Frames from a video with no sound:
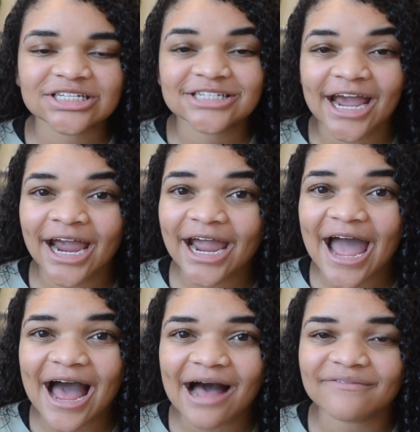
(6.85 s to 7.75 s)
Today I
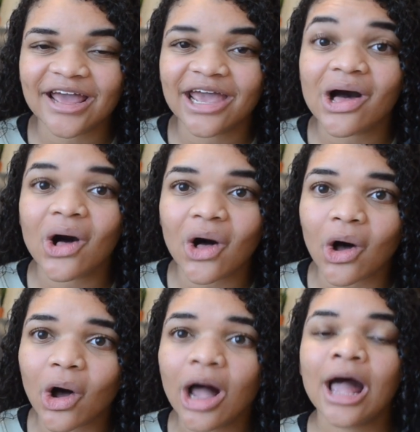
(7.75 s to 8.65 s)
have a
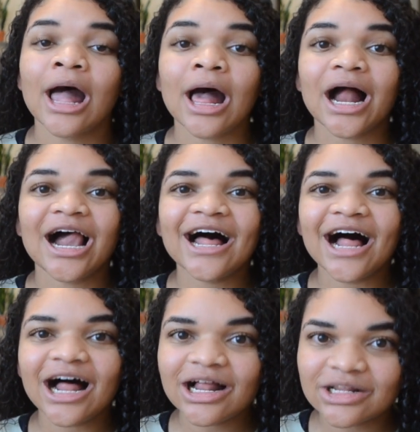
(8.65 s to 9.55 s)
haul,
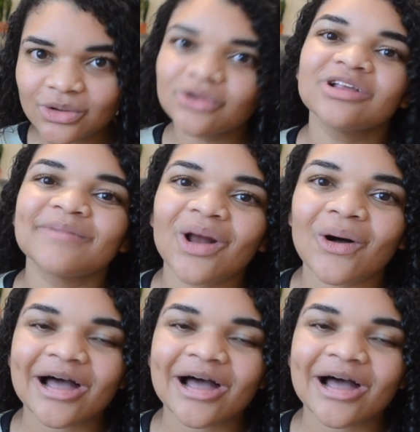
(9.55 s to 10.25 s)
a Lululemon haul.